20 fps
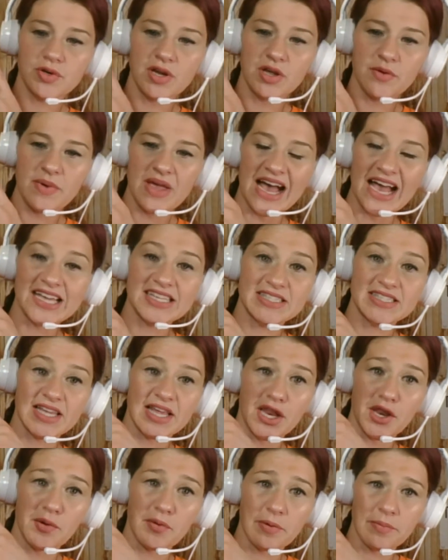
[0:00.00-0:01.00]
we isolated
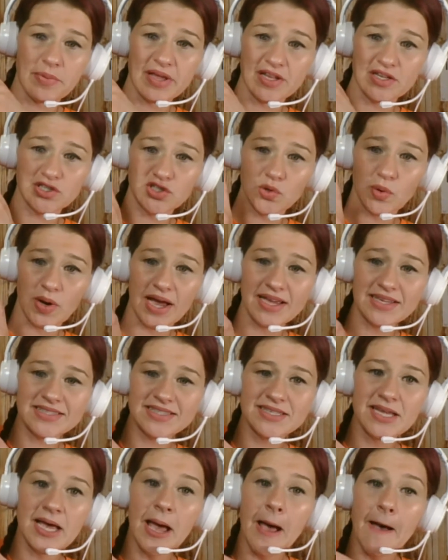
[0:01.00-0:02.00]
and repeated twice,
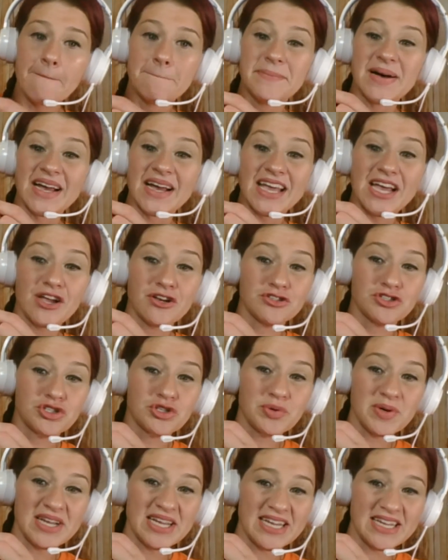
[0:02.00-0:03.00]
but
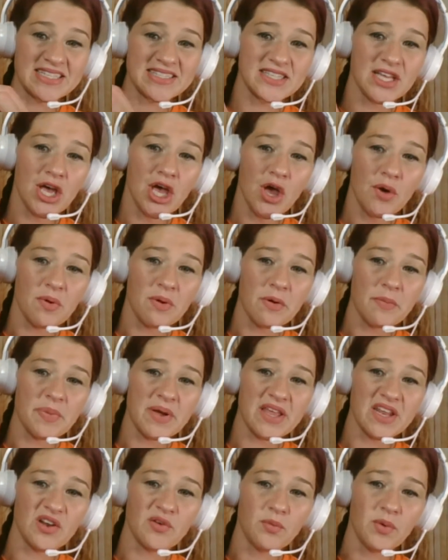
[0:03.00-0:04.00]
countries, we
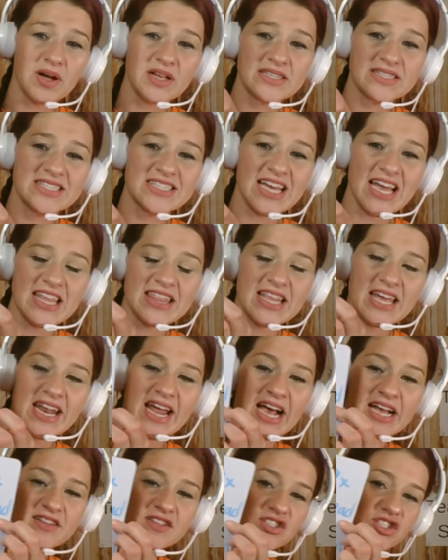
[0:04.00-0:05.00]
repeated once and then
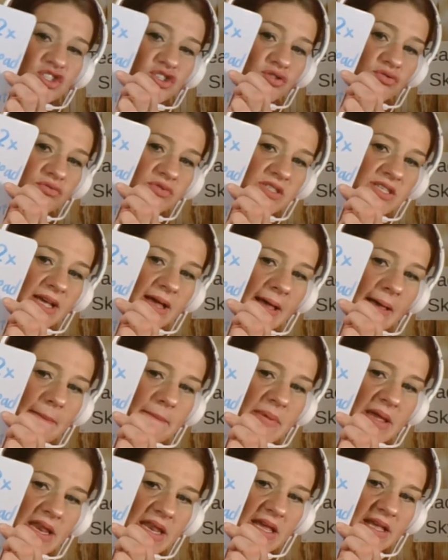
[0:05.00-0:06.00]
had the student
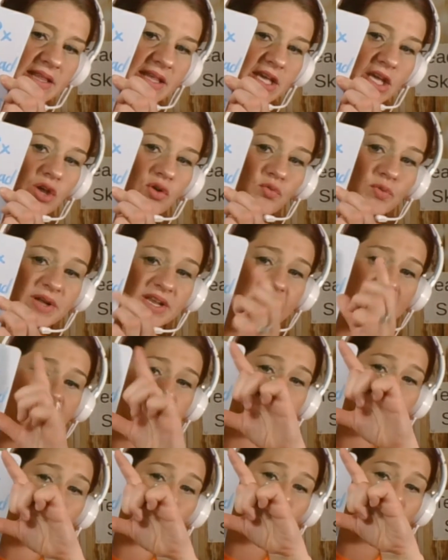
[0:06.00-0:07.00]
immediately read it.
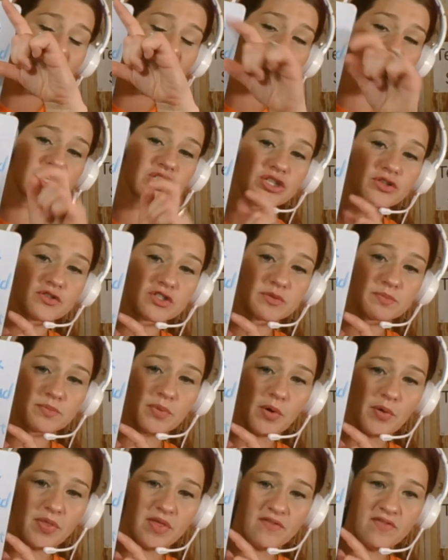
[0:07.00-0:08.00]
So we actually used
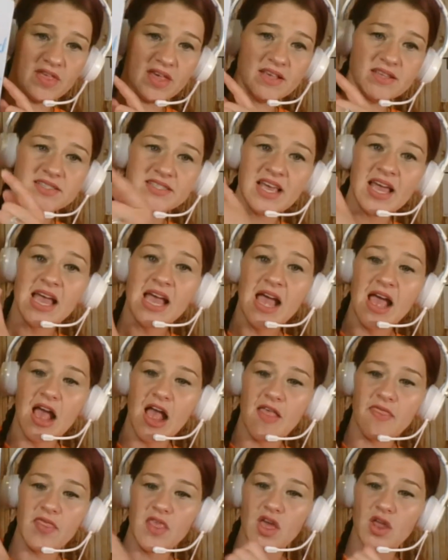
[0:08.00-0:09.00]
both of these,
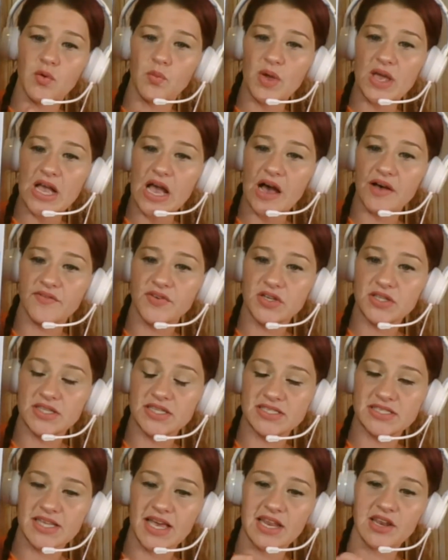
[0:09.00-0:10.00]
and then we covered the
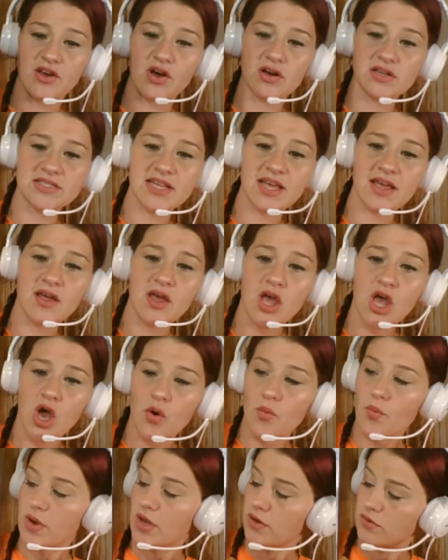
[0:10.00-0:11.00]
slide content.
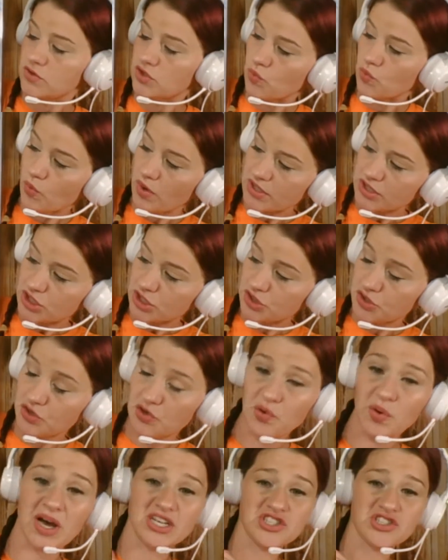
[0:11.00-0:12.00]
We used 1 to 2
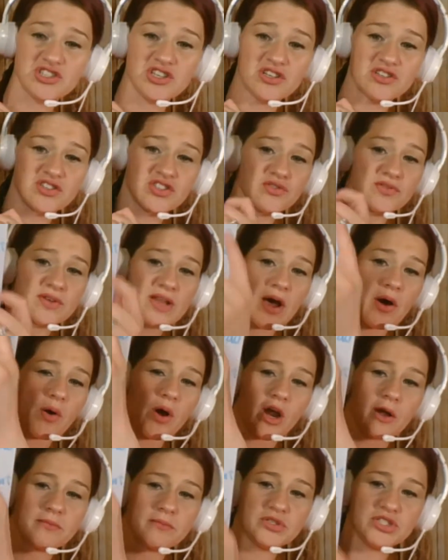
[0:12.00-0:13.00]
questions. So now our
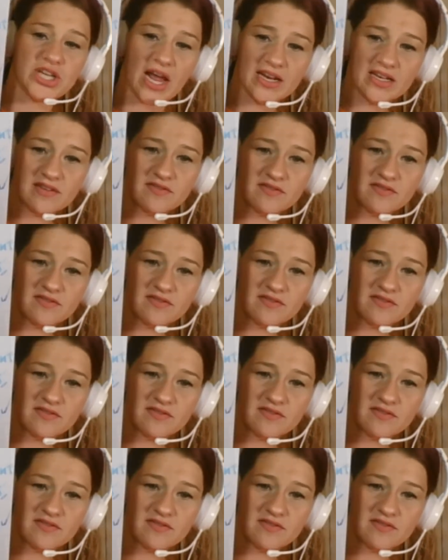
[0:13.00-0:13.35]
objectives